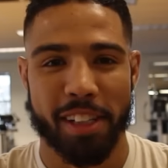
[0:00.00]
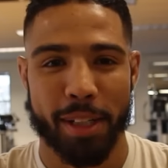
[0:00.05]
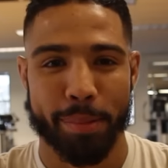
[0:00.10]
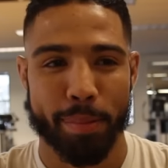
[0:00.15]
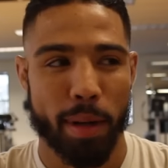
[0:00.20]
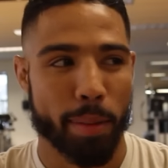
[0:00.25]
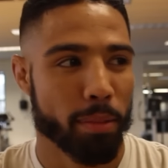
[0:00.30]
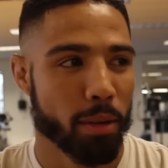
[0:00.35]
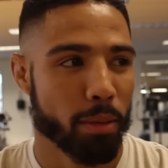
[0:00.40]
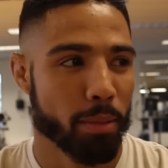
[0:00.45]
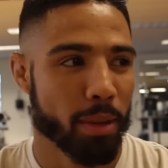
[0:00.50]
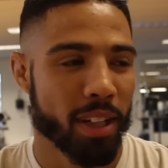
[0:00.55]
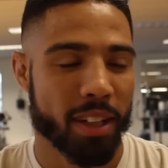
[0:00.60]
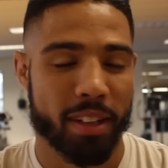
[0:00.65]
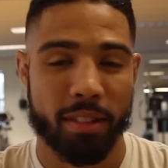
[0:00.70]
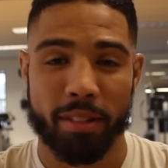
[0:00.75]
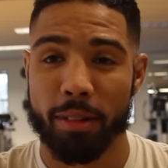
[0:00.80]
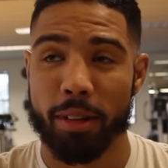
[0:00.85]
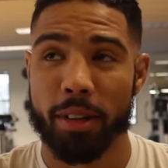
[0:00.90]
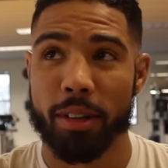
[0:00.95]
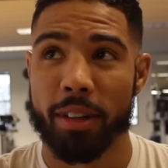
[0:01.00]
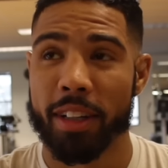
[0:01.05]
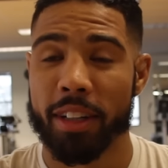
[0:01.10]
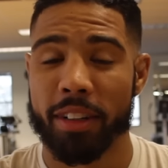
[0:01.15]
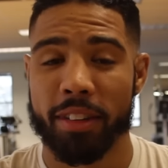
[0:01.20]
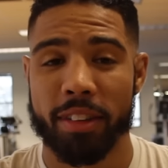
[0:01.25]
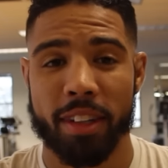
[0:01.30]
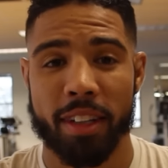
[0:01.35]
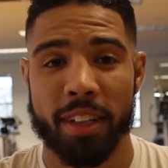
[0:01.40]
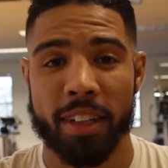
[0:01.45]
Um, I've been eating real
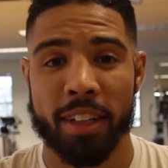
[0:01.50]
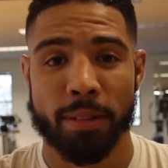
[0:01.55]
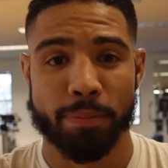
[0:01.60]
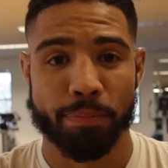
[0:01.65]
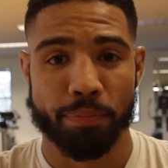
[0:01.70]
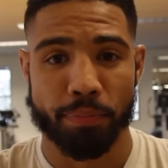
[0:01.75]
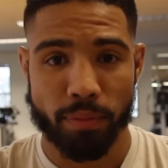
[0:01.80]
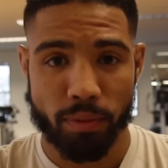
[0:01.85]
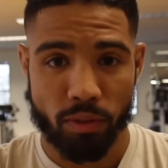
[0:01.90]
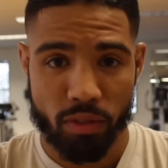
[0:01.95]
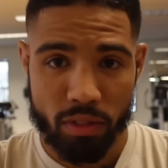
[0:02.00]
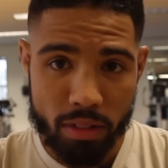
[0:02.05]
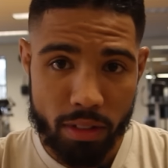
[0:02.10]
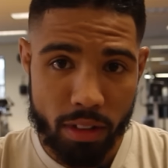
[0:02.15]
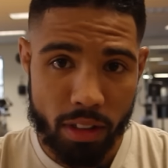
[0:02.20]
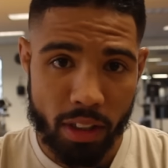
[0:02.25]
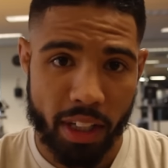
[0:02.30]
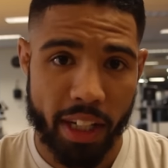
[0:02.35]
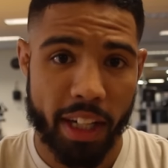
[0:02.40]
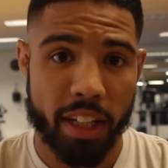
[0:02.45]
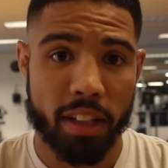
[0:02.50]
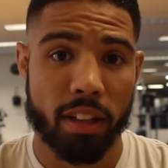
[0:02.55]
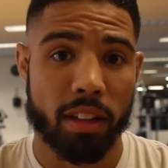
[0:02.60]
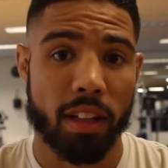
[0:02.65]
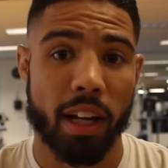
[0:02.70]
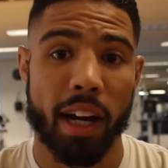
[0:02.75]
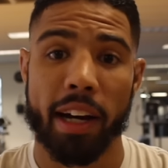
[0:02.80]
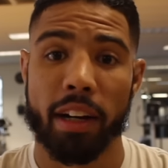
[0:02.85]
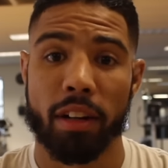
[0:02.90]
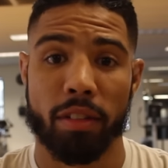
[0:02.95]
healthy. Eating a
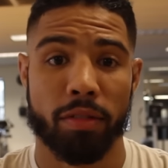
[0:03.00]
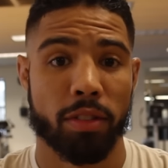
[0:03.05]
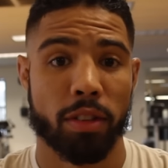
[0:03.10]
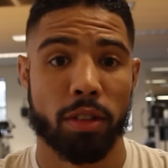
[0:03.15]
lot of